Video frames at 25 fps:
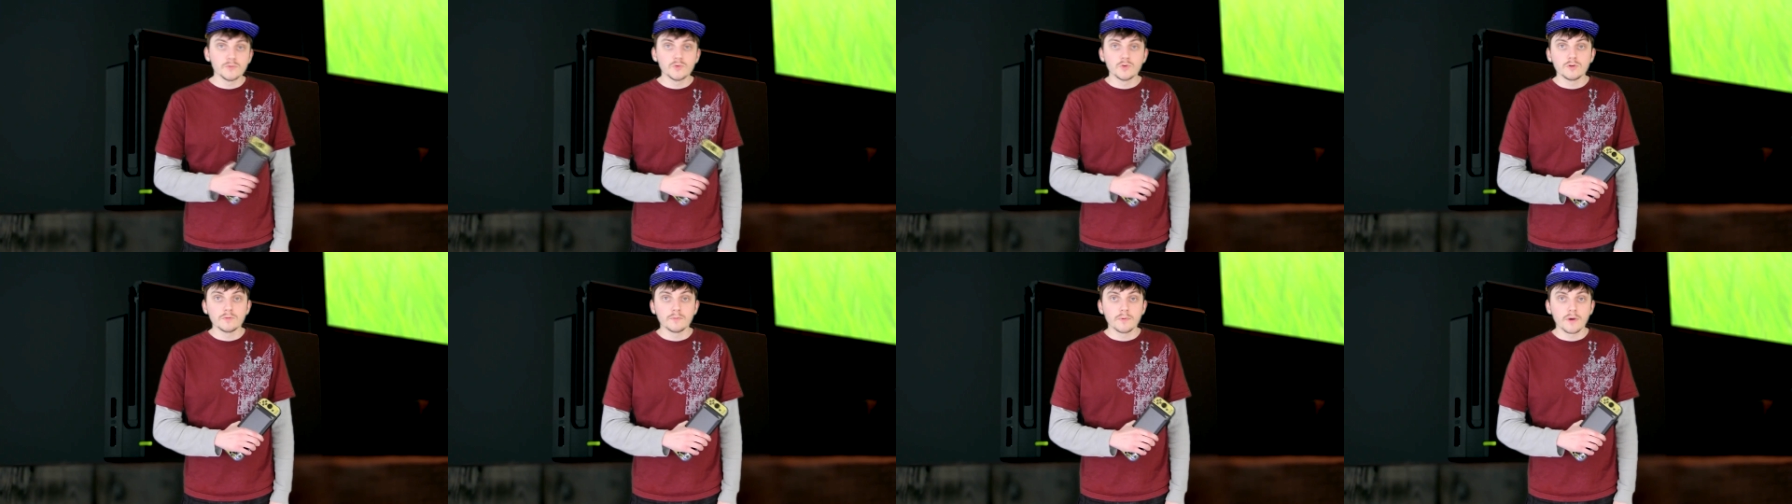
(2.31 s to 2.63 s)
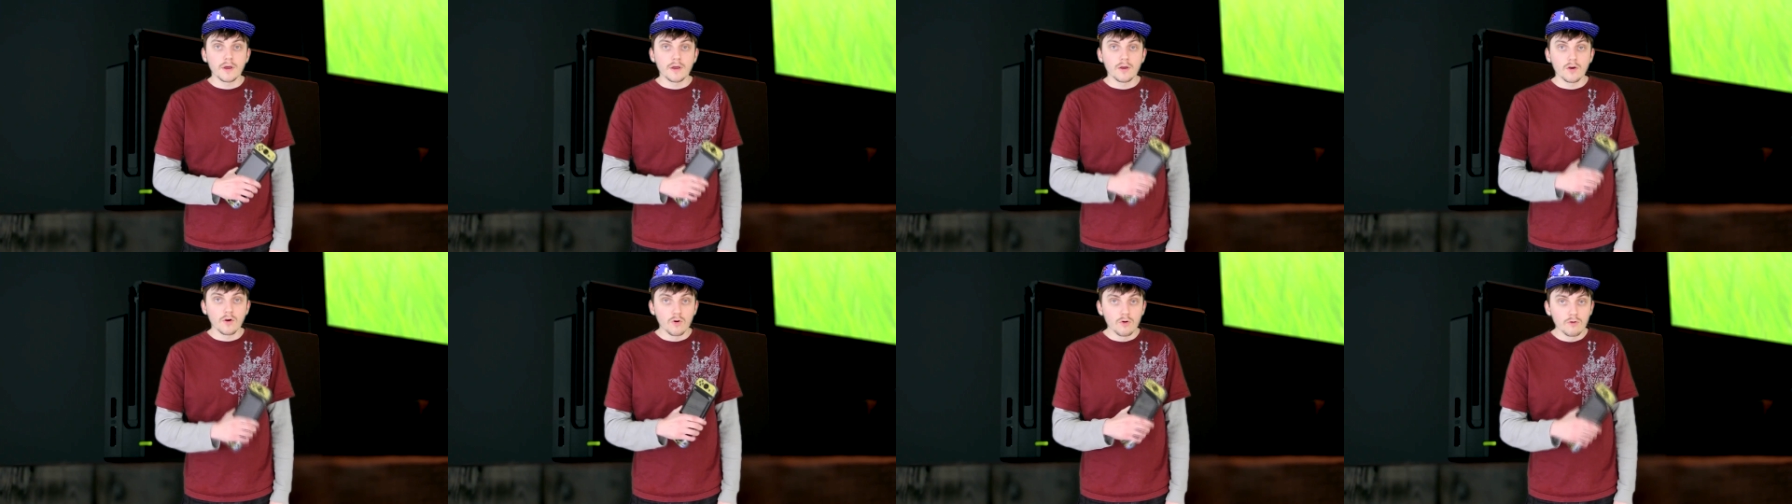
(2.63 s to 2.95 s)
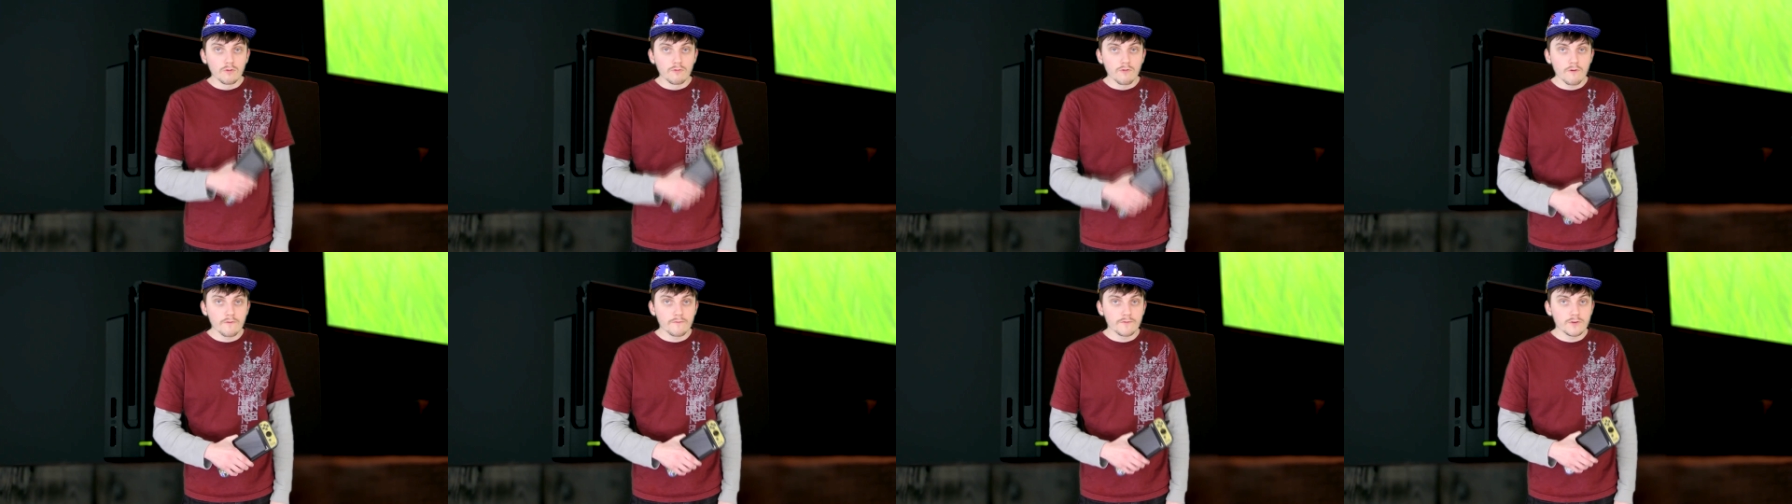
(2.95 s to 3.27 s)
doing my
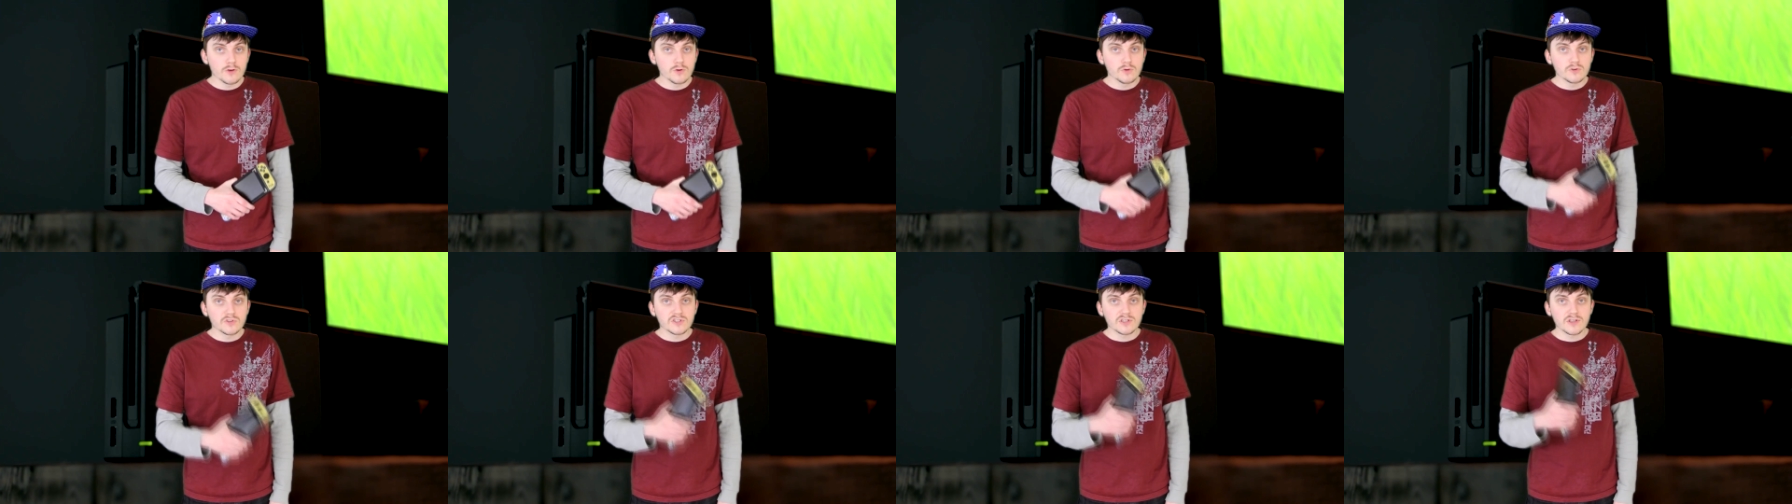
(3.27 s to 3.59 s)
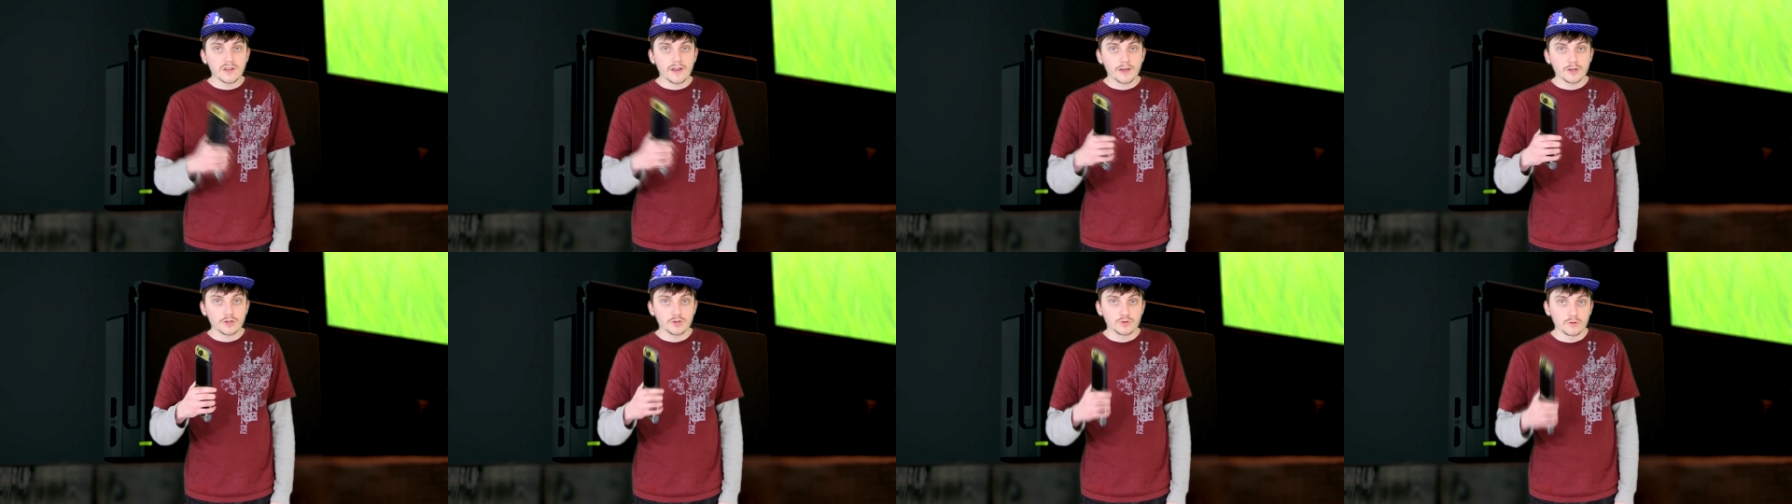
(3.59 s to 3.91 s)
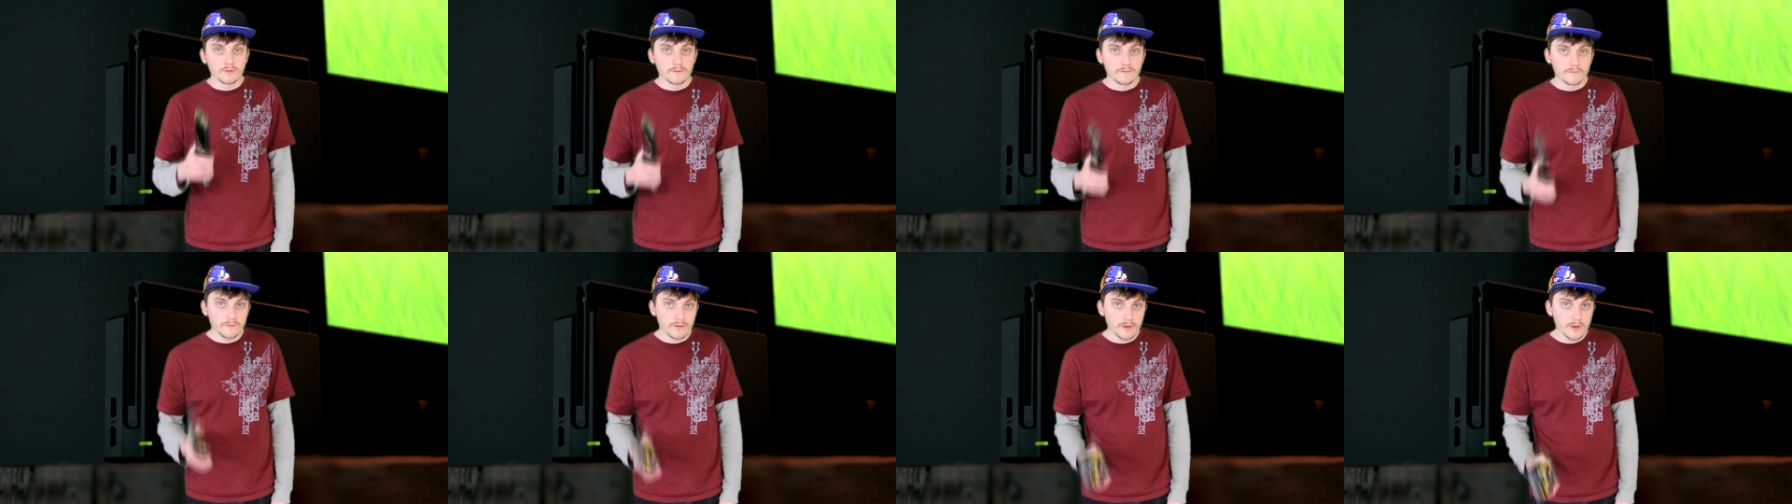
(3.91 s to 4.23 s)
overview slash
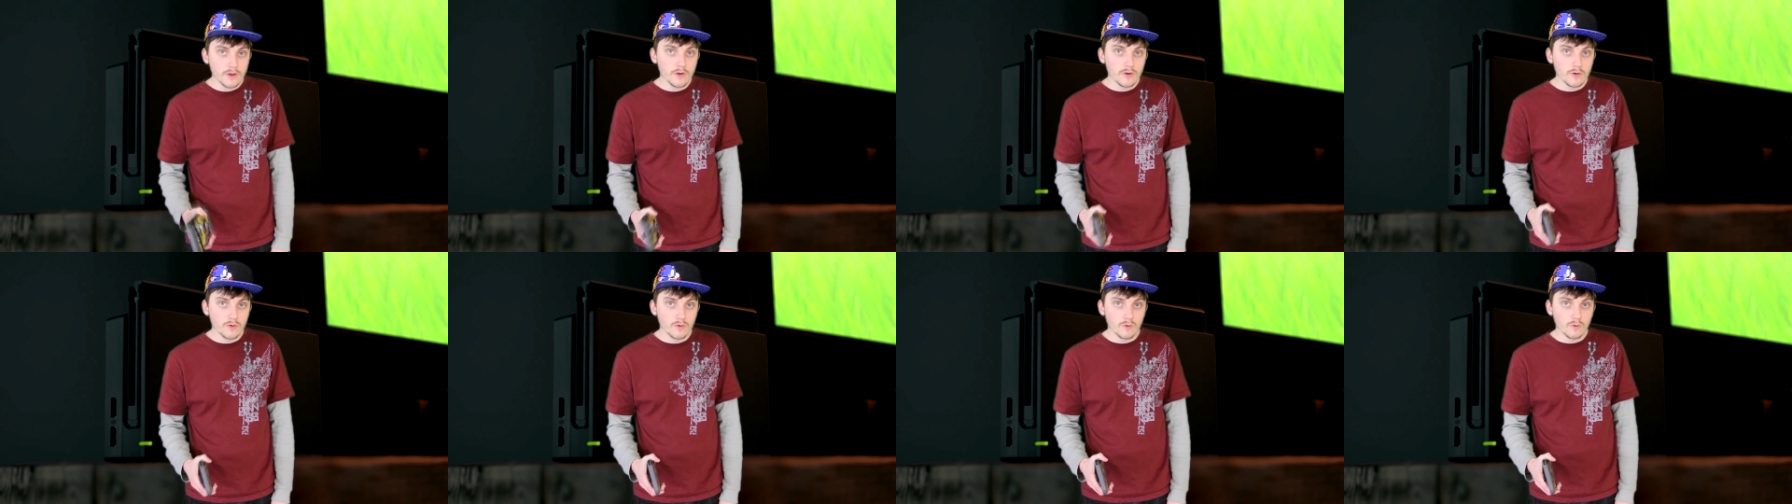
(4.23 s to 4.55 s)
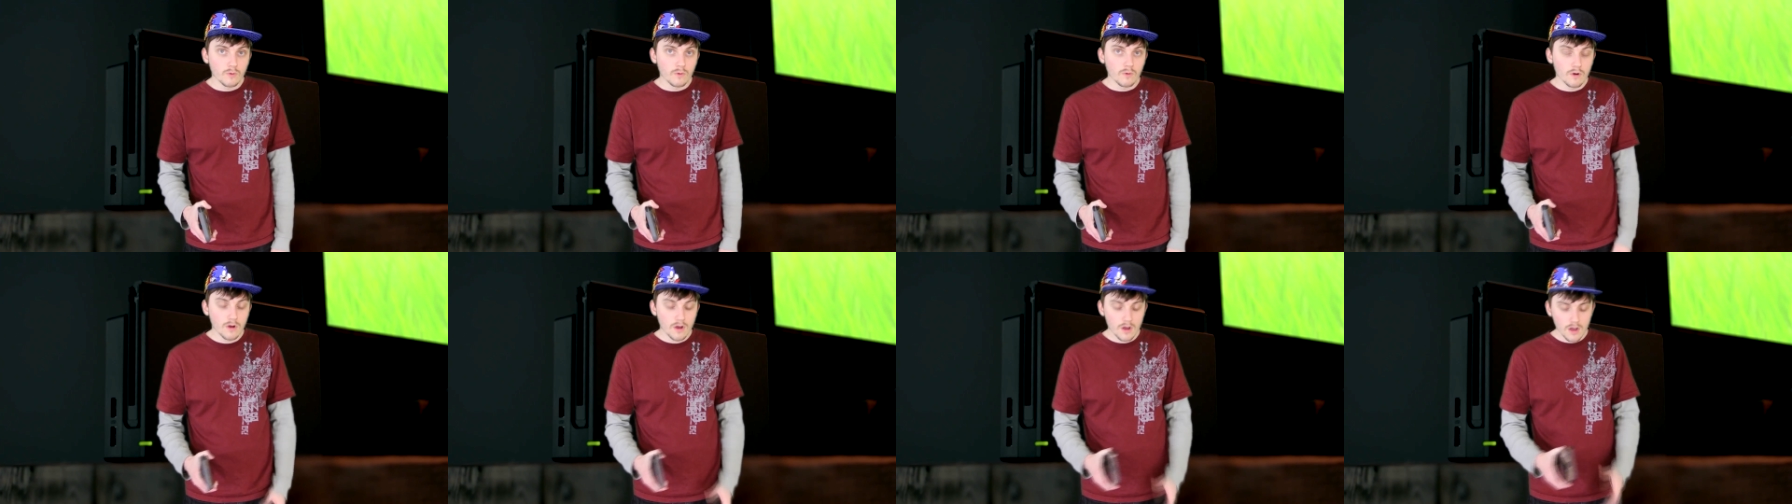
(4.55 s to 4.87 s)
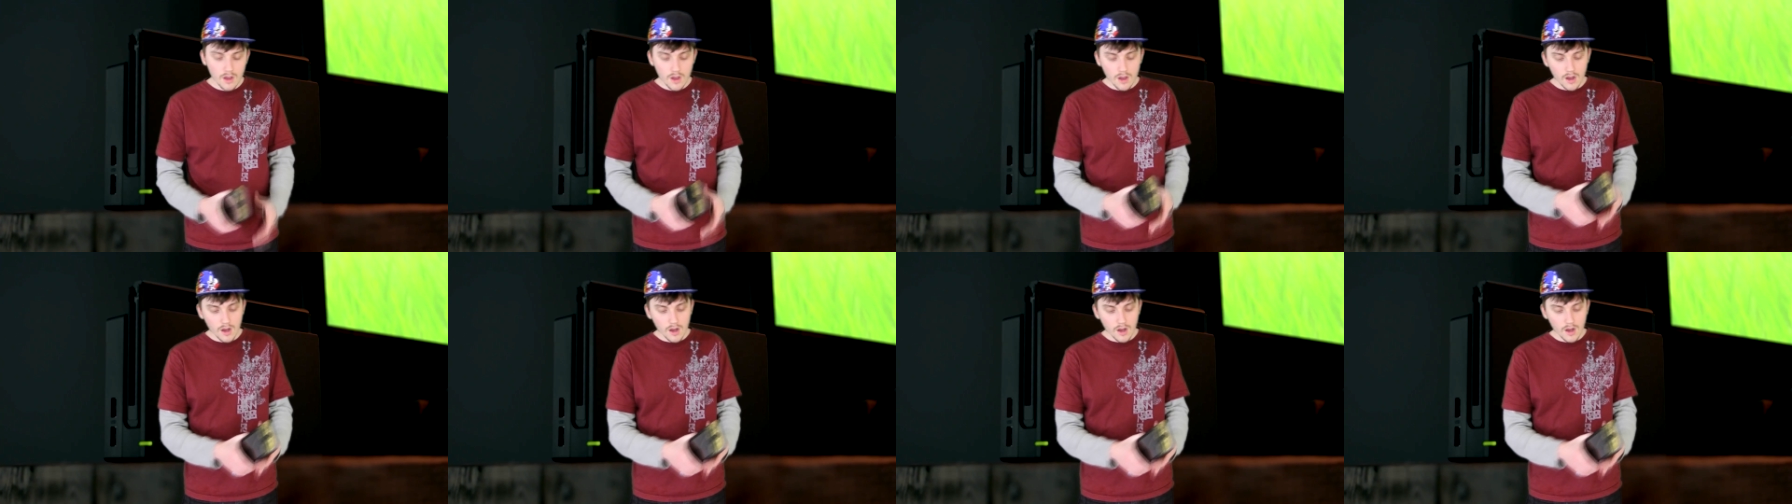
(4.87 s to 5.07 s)
review